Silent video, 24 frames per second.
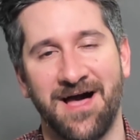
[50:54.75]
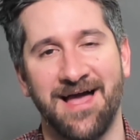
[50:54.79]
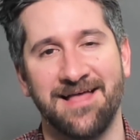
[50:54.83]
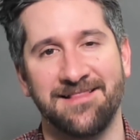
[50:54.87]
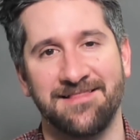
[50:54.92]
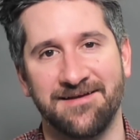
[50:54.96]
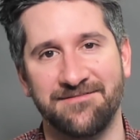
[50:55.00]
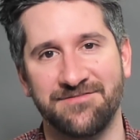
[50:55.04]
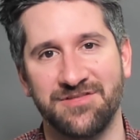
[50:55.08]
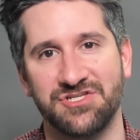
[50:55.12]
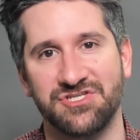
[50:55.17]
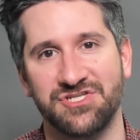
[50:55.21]
I
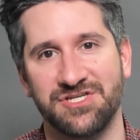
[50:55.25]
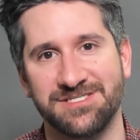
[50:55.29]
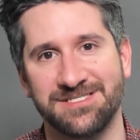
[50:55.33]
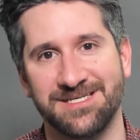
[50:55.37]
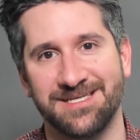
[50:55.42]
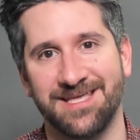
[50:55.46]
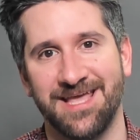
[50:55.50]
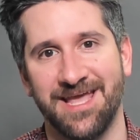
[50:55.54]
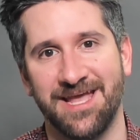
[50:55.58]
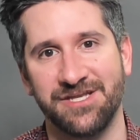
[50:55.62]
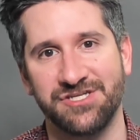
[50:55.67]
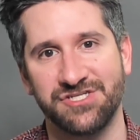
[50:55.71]
love that she's
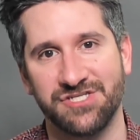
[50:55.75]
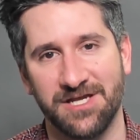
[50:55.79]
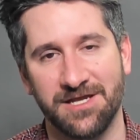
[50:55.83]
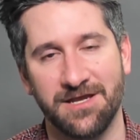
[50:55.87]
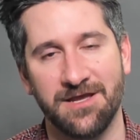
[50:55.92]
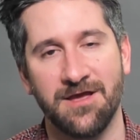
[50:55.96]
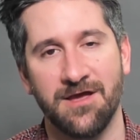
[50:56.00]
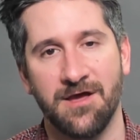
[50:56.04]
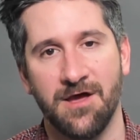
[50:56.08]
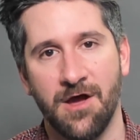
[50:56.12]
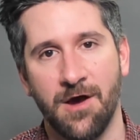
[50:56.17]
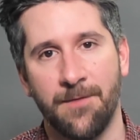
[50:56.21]
engaging
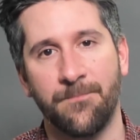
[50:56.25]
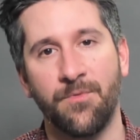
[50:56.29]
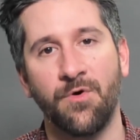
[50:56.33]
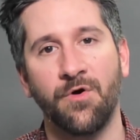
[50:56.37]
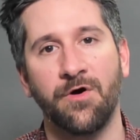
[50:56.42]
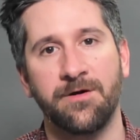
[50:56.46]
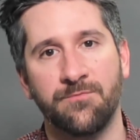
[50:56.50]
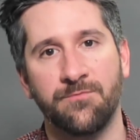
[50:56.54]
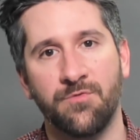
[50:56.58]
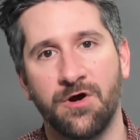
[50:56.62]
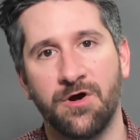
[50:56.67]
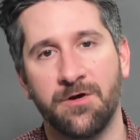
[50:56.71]

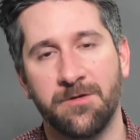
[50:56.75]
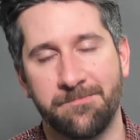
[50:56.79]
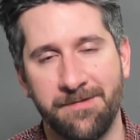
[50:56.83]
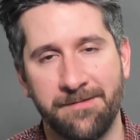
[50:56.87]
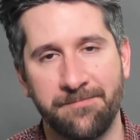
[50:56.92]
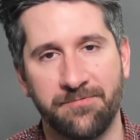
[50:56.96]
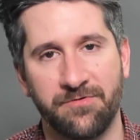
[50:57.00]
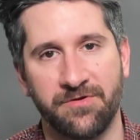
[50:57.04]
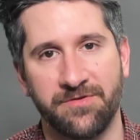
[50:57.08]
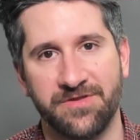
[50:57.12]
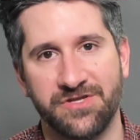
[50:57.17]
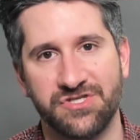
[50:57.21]
more and more with
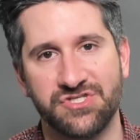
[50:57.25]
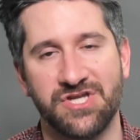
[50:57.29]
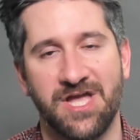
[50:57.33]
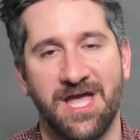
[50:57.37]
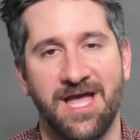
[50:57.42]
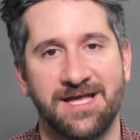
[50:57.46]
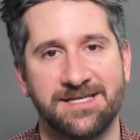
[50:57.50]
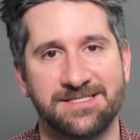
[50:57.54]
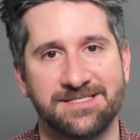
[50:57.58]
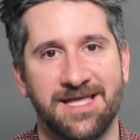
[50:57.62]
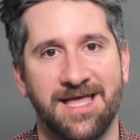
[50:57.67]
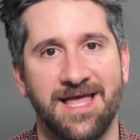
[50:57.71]
people in the chat,